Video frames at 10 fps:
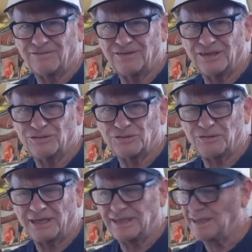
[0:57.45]
of videos
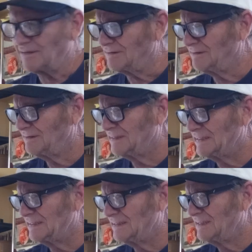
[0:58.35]
right now.
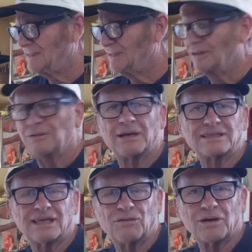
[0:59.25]
You may
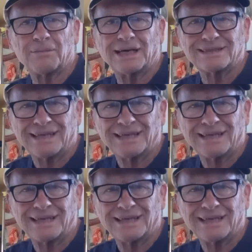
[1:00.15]
say, what about